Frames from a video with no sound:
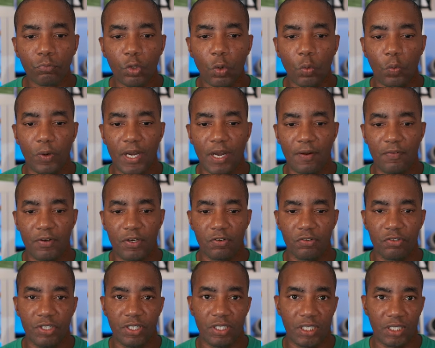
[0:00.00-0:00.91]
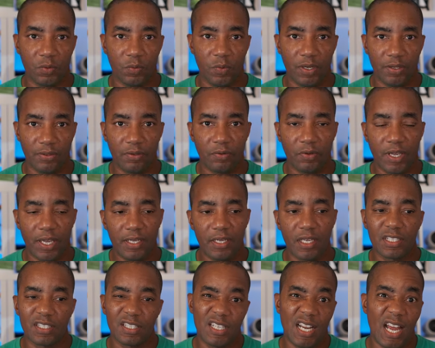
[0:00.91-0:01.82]
whatever you're dealing with, okay?
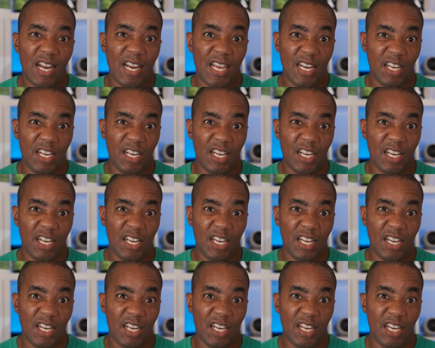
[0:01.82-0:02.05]
It's not